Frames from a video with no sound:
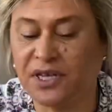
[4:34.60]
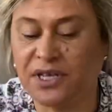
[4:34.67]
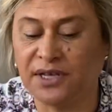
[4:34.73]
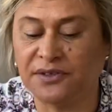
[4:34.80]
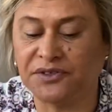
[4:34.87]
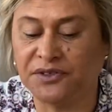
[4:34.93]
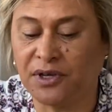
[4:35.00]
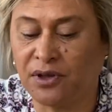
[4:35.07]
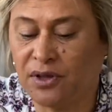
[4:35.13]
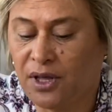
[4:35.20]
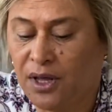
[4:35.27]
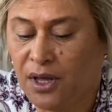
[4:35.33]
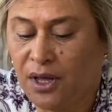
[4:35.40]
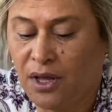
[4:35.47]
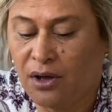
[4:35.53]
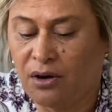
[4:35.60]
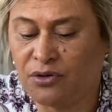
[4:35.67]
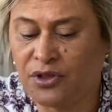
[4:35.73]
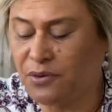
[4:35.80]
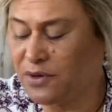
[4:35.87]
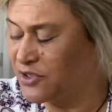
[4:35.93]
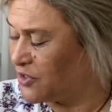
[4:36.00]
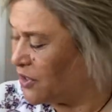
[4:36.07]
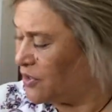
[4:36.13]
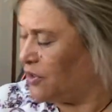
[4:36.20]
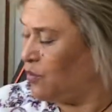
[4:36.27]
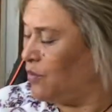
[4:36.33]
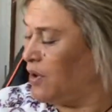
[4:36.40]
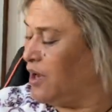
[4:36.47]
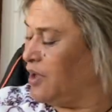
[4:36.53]
here. So, although I don't know
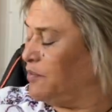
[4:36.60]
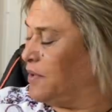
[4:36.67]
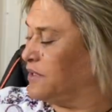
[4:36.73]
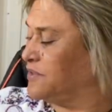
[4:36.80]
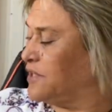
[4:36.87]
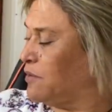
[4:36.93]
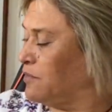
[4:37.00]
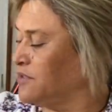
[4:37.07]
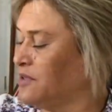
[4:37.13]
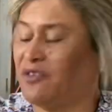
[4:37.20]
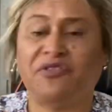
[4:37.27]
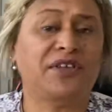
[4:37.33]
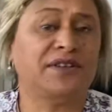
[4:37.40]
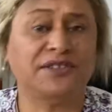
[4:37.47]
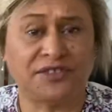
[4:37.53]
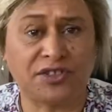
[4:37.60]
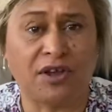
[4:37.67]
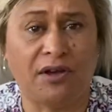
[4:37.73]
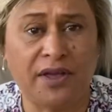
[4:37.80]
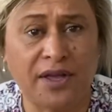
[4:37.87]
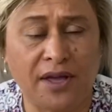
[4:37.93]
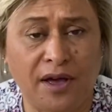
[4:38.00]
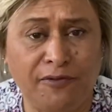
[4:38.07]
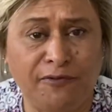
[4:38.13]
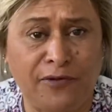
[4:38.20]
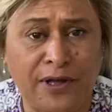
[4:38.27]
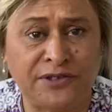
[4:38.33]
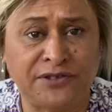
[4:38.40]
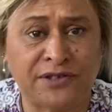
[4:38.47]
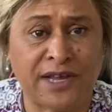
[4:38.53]
why, but that one I think is going up
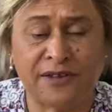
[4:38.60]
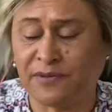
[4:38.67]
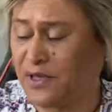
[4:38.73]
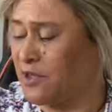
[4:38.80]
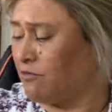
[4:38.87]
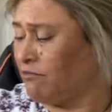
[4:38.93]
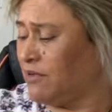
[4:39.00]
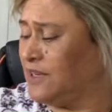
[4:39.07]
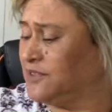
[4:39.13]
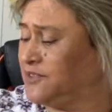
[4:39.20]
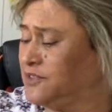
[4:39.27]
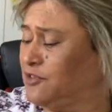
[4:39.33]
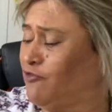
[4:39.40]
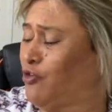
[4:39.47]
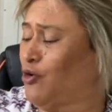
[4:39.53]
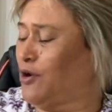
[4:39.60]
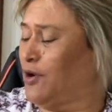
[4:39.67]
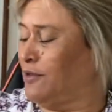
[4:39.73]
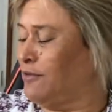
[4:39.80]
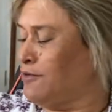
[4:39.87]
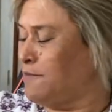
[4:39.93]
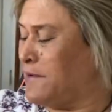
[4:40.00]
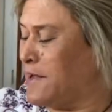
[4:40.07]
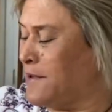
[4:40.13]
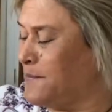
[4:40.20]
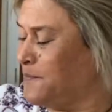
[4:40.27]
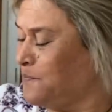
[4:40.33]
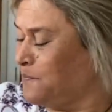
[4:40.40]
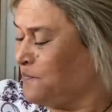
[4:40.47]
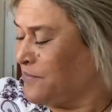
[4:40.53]
as having a rest for a little bit
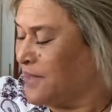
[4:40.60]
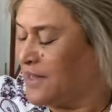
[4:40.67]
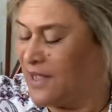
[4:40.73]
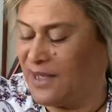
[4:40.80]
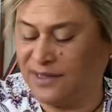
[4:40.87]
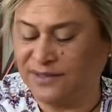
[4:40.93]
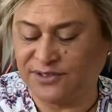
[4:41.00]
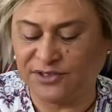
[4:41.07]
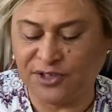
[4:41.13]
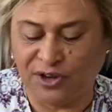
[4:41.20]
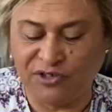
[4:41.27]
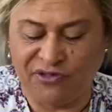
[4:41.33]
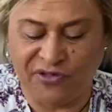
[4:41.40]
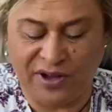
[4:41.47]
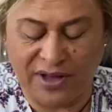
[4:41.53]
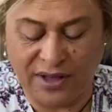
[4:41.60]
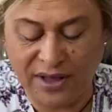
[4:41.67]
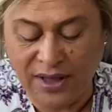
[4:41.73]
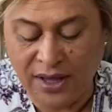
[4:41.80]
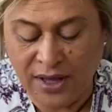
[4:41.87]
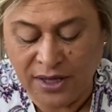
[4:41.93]
so far.